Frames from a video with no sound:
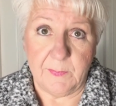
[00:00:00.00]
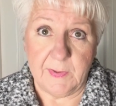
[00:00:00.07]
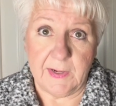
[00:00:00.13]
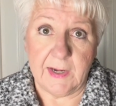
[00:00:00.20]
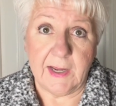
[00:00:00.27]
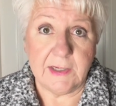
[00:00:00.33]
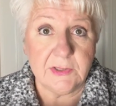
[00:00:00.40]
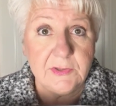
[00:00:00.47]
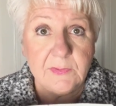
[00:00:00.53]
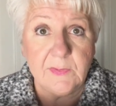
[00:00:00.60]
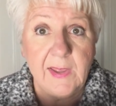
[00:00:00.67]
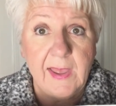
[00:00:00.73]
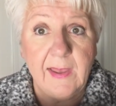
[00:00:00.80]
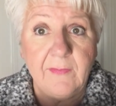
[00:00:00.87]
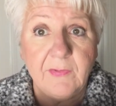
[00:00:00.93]
but I do
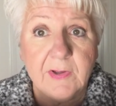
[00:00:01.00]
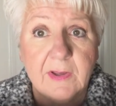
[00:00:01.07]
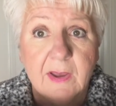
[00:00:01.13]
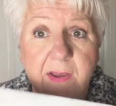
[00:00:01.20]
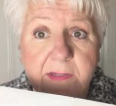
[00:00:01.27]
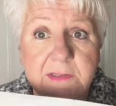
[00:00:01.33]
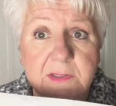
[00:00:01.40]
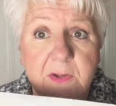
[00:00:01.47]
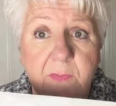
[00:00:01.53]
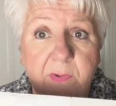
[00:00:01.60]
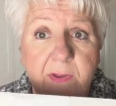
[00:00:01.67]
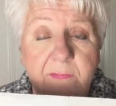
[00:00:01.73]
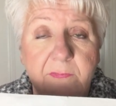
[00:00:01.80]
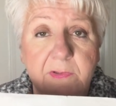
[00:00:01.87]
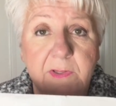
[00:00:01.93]
have a
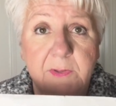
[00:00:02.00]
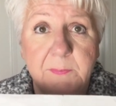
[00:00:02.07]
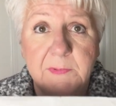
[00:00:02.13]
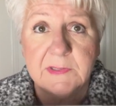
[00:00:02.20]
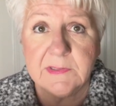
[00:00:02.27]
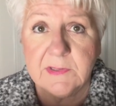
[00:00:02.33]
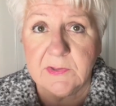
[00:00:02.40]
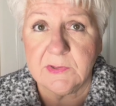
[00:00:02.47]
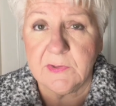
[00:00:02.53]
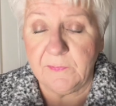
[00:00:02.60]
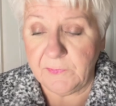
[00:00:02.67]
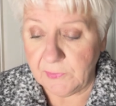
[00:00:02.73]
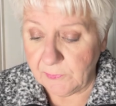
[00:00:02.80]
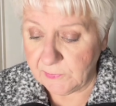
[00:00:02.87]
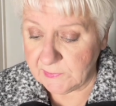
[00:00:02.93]
Costco envelope because there's a
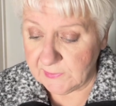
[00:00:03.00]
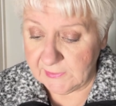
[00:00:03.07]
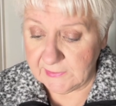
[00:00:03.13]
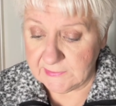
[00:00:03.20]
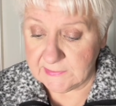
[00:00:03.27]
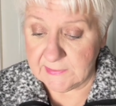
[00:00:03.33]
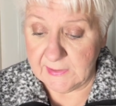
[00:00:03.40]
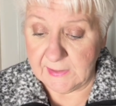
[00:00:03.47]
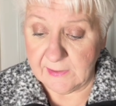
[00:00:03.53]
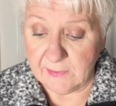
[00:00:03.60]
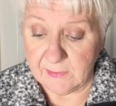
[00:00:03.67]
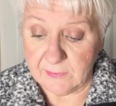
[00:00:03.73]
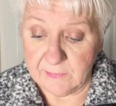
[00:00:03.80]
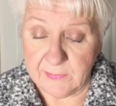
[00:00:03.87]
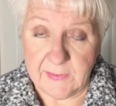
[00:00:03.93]
few things
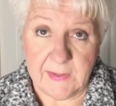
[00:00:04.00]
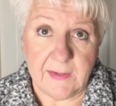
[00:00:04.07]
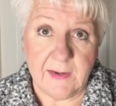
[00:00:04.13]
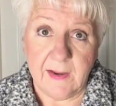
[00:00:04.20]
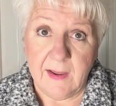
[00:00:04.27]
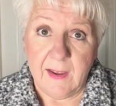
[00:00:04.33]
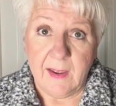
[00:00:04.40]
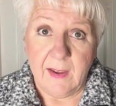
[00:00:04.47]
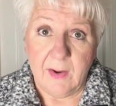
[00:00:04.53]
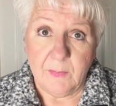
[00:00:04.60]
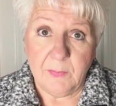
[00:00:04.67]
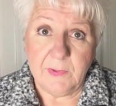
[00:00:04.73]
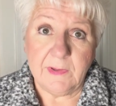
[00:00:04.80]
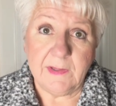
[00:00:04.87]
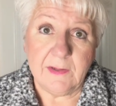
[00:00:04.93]
there that
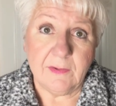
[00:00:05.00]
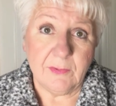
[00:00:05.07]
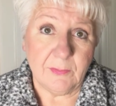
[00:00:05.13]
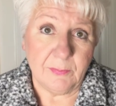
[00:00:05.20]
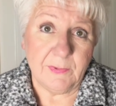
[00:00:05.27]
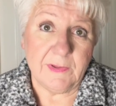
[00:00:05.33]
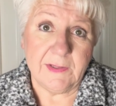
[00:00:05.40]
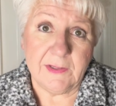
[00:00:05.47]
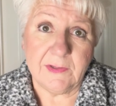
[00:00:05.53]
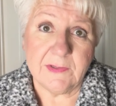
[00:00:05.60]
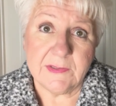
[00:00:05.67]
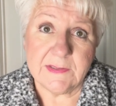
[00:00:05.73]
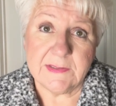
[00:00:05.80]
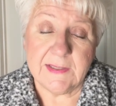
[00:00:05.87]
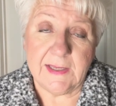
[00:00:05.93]
really are really
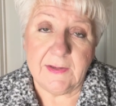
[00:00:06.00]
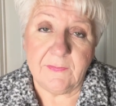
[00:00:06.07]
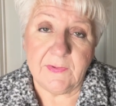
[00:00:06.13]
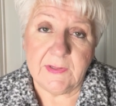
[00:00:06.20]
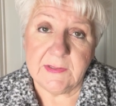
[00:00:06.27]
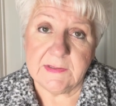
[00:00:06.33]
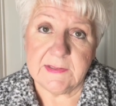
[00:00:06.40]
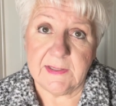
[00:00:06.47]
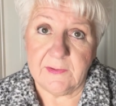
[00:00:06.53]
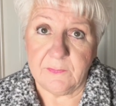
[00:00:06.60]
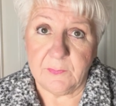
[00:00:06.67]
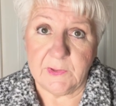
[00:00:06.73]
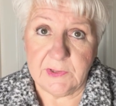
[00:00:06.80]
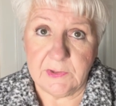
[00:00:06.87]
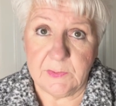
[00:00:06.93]
good savings if
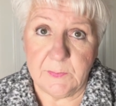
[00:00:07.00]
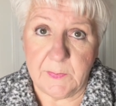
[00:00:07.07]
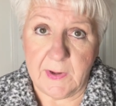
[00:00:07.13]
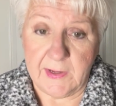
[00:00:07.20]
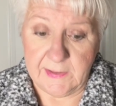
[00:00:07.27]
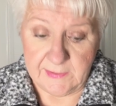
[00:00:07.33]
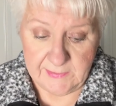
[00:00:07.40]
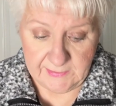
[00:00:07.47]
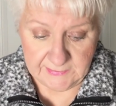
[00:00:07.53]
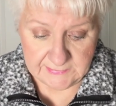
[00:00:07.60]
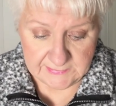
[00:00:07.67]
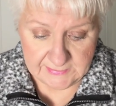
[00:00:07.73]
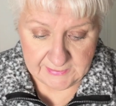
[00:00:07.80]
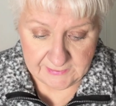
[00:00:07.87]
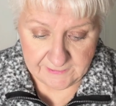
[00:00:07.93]
we do buy
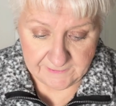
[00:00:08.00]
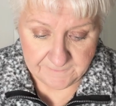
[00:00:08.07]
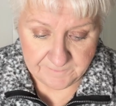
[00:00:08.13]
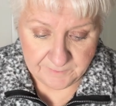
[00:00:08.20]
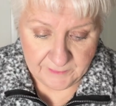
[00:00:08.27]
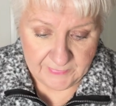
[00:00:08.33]
things there.